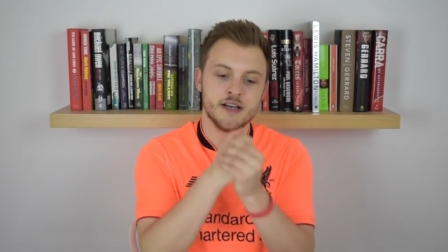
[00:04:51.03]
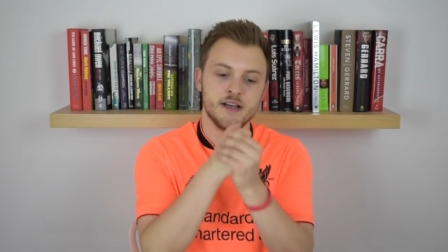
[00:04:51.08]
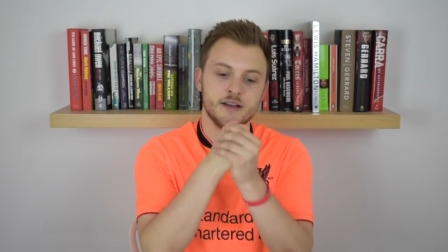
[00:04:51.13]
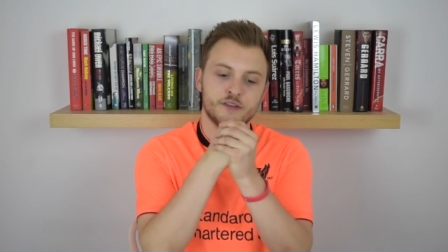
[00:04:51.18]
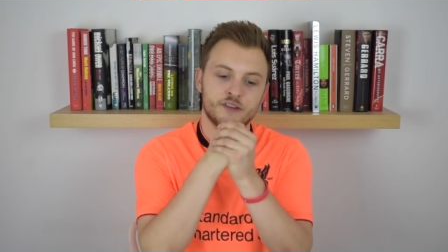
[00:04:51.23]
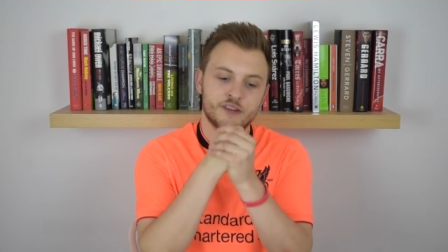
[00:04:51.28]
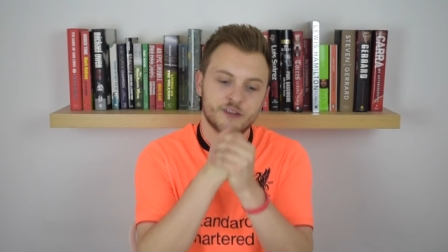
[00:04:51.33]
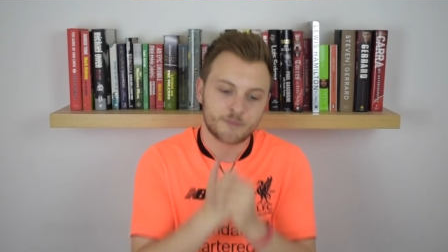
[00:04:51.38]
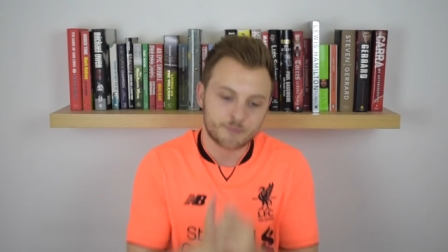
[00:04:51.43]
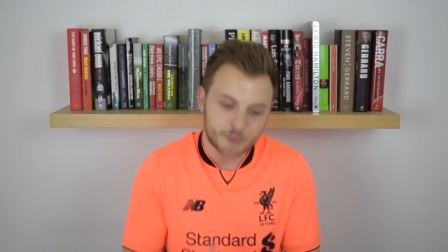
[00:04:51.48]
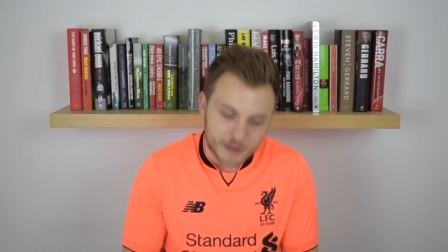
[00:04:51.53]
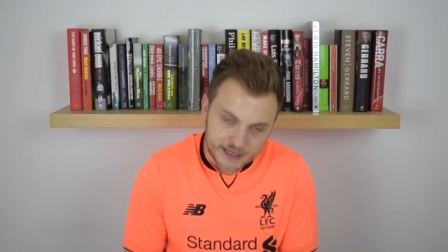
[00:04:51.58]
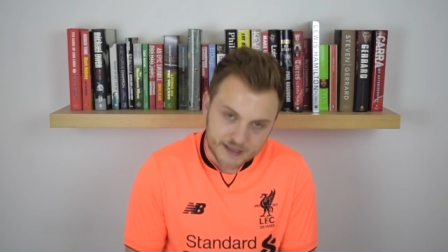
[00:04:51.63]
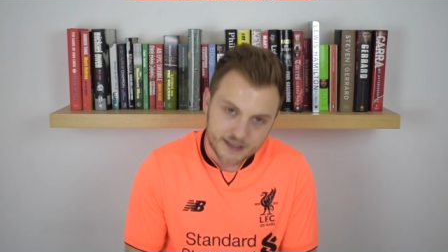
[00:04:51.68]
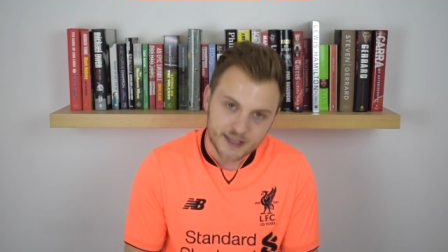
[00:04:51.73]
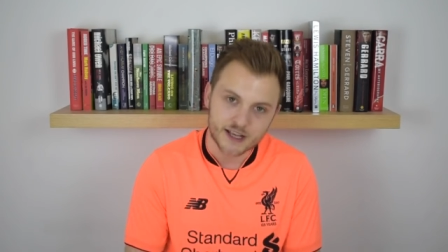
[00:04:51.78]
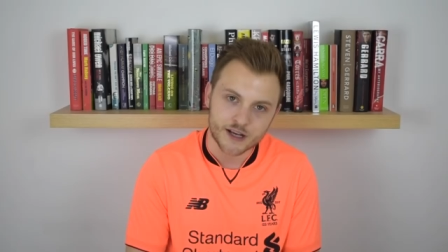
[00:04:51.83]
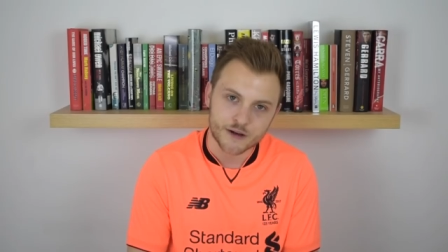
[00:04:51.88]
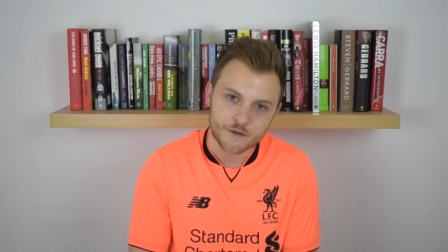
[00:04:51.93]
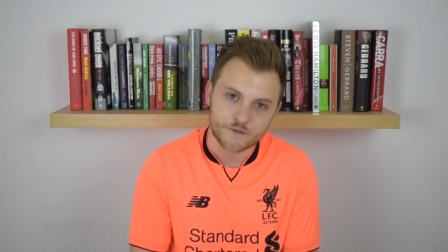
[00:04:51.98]

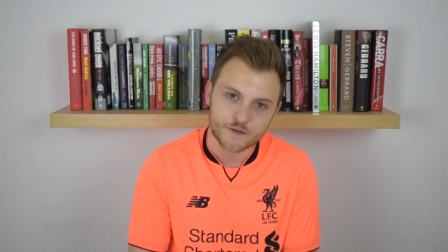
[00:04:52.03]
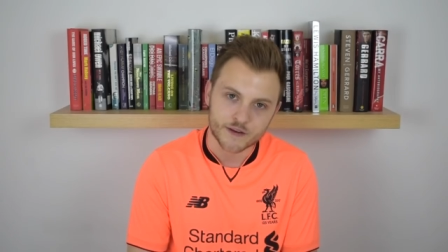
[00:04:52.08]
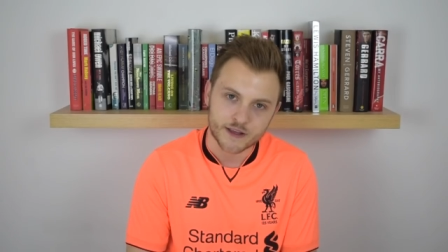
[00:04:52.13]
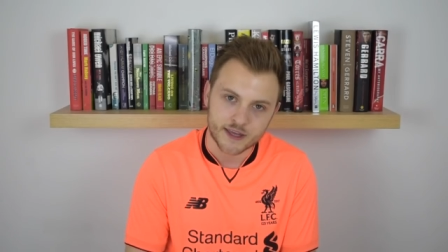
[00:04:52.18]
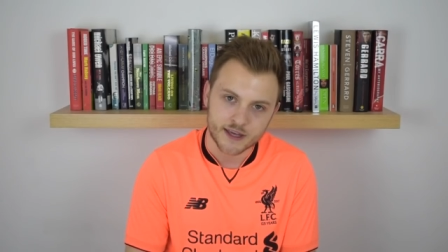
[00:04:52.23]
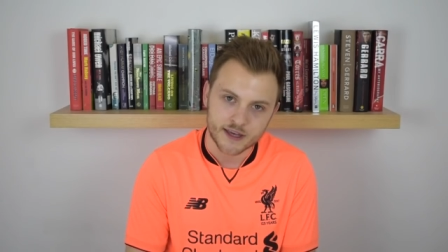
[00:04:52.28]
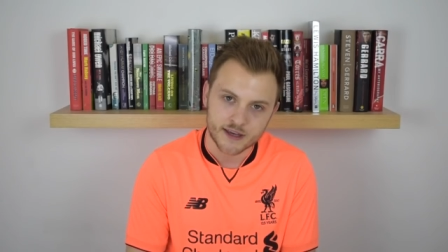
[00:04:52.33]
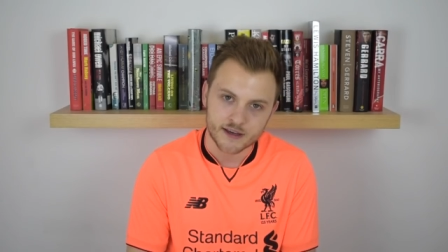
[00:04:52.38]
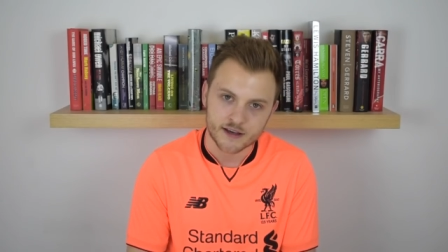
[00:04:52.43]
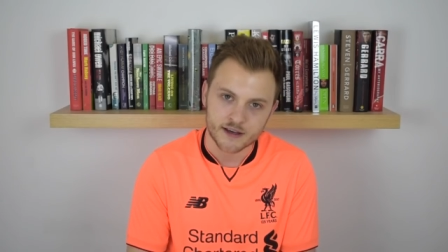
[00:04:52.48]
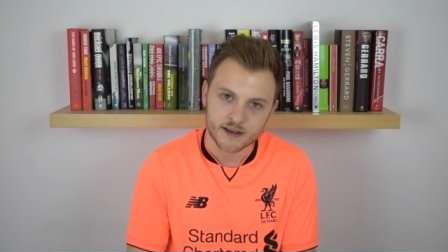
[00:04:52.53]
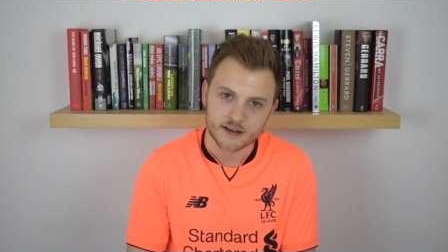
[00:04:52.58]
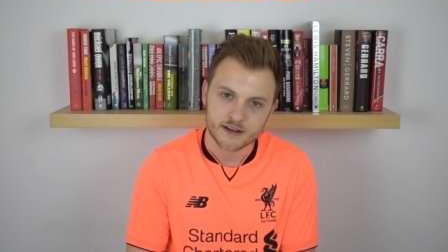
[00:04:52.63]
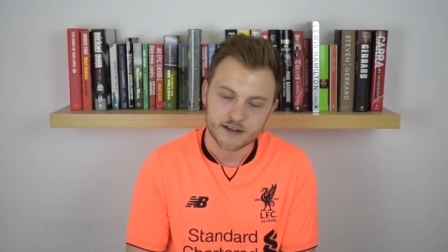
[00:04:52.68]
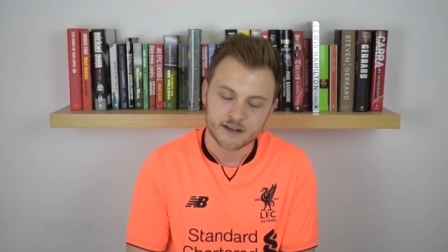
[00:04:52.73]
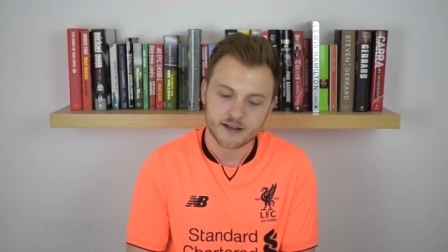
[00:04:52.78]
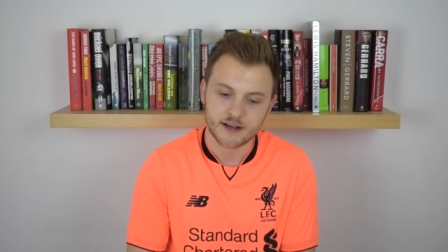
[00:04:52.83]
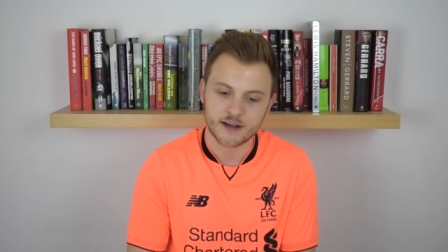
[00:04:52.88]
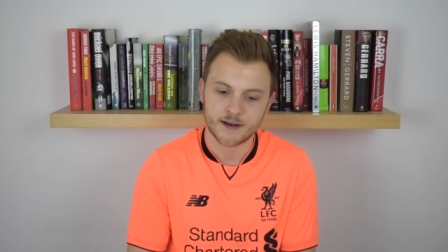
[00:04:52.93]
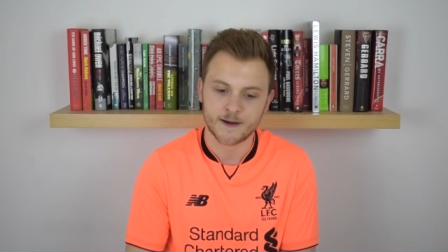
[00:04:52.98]
Speaking of Fekir,
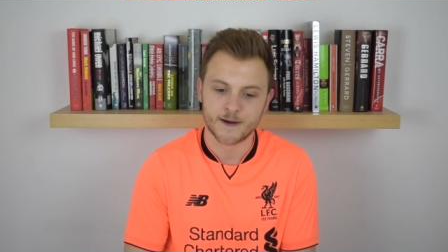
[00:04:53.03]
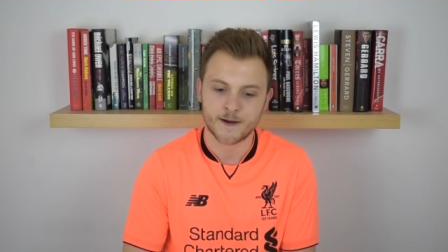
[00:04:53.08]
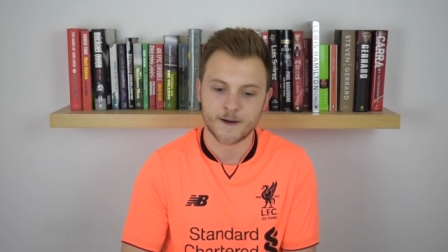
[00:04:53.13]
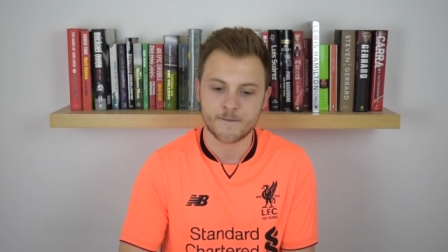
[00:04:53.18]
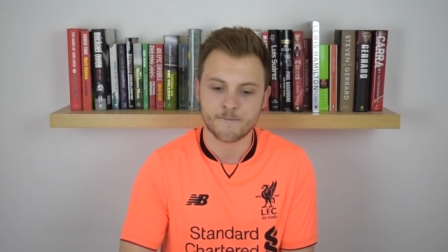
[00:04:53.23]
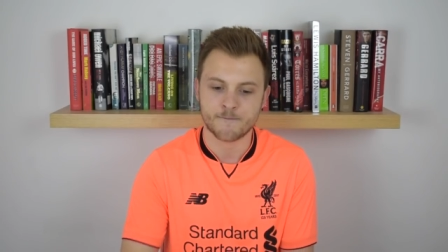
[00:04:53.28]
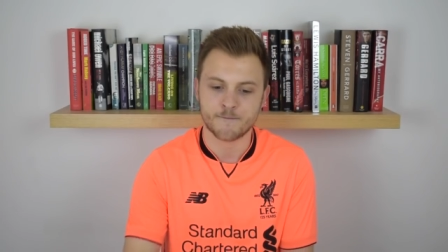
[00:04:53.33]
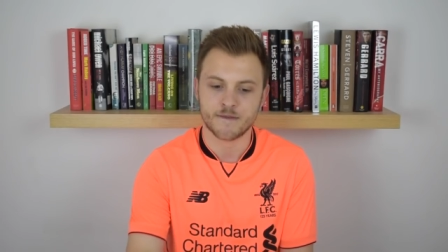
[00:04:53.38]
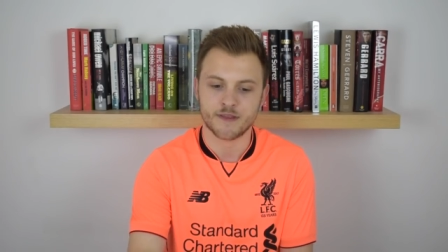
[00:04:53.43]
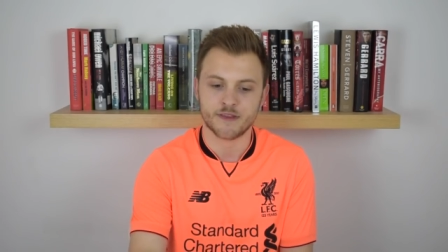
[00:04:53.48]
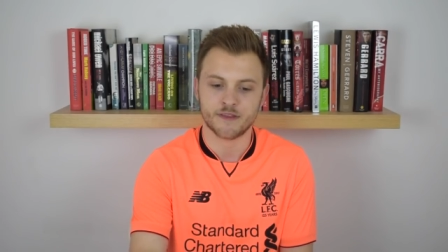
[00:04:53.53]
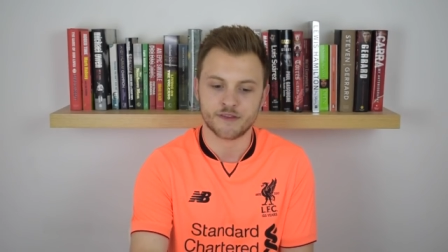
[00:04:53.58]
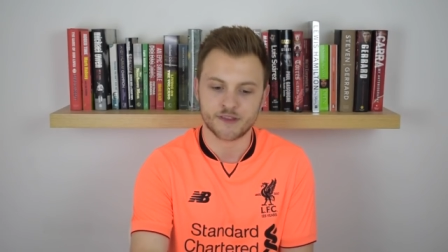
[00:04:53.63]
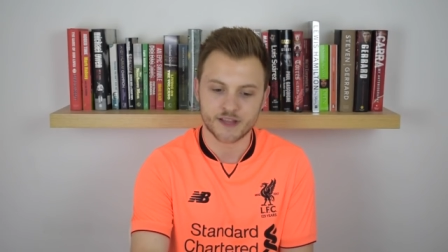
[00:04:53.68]
um,